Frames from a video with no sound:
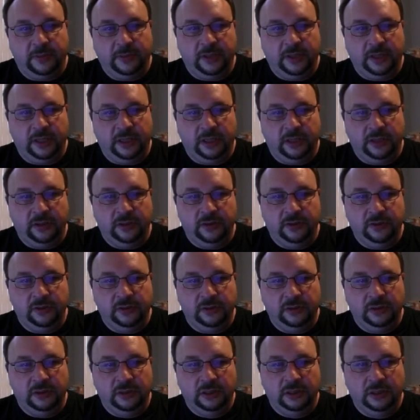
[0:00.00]
to be a
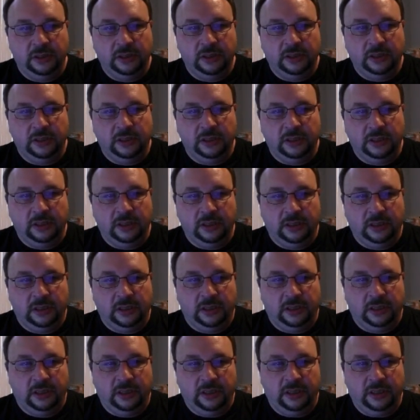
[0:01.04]
new
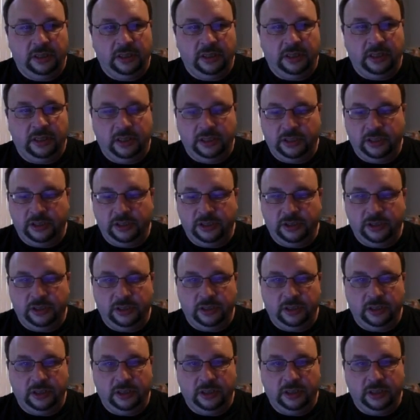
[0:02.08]

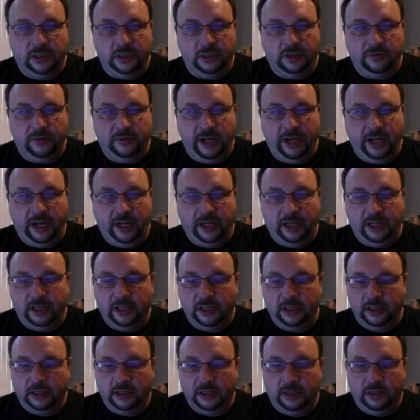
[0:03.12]
integer array
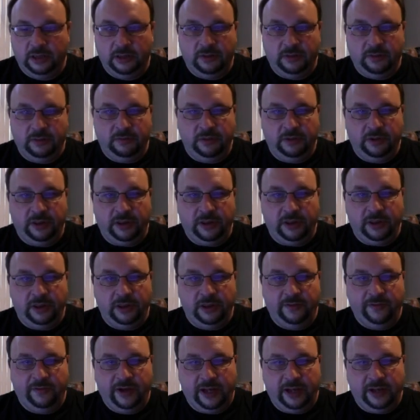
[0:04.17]
with
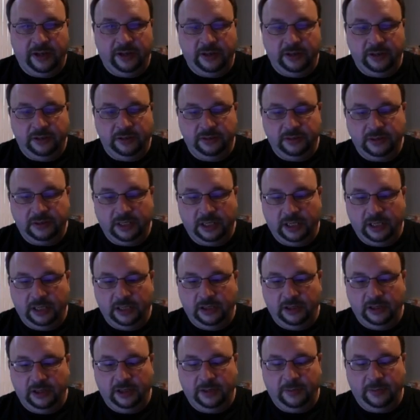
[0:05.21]
the values.
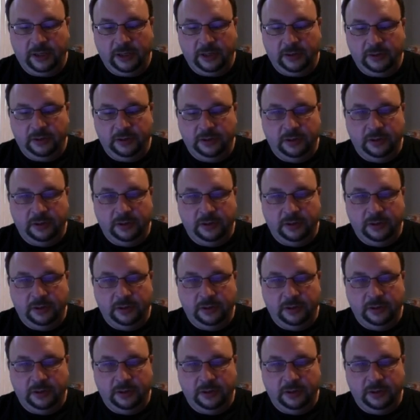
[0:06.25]
And in my